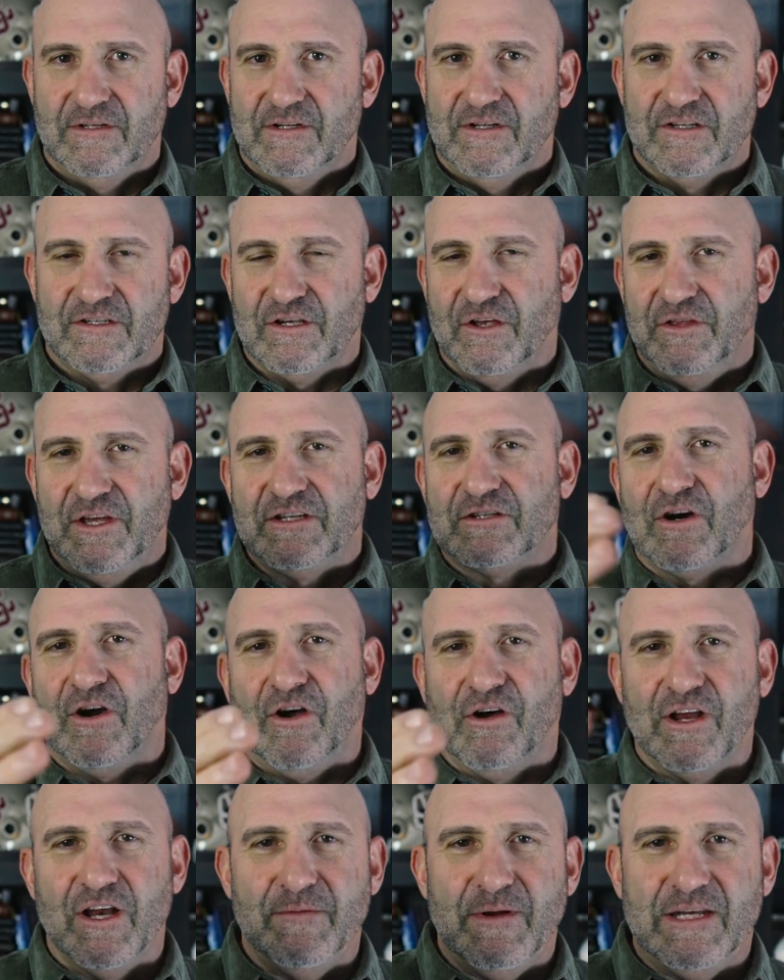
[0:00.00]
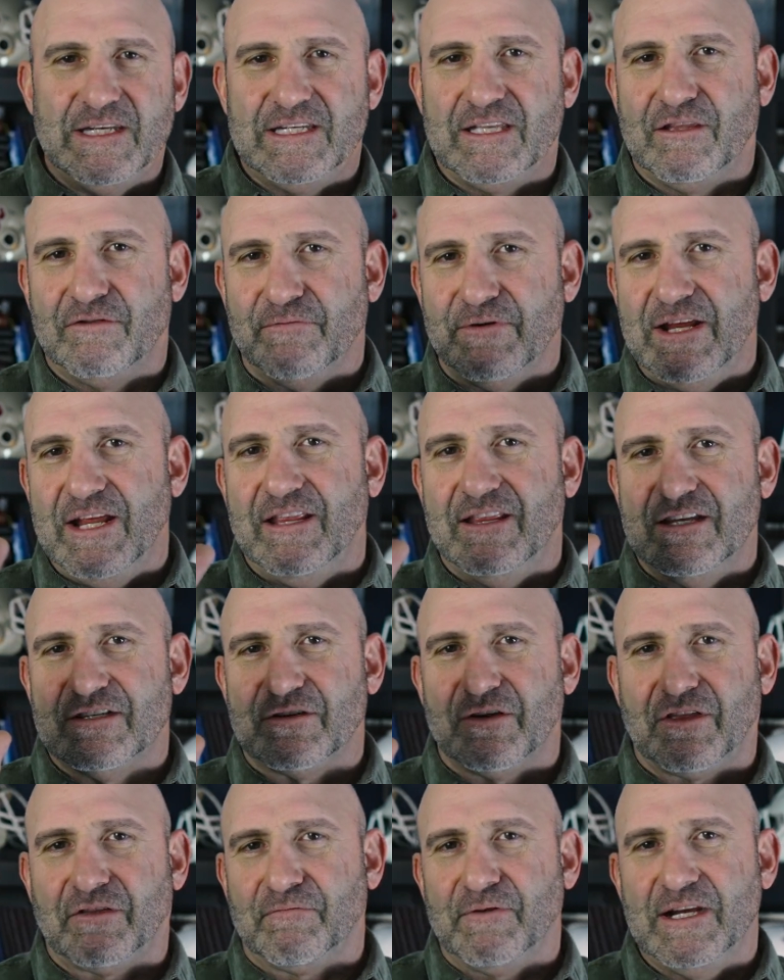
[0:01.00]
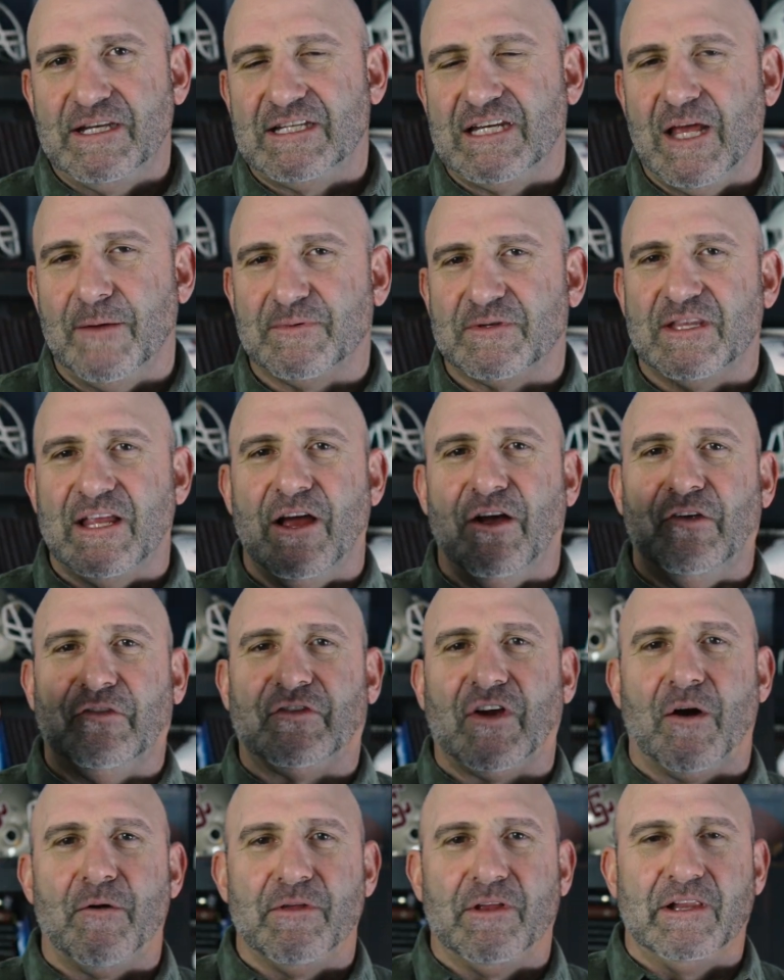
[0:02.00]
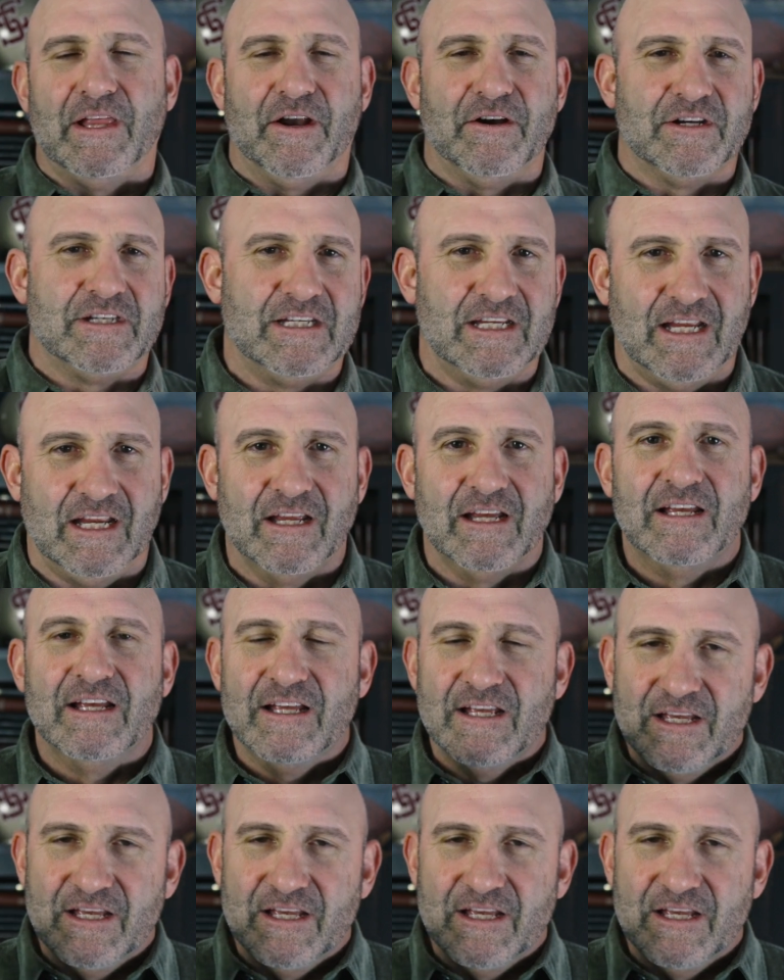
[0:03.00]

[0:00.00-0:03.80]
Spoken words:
So these are all going to be 3 tips, and they all start with the letter T.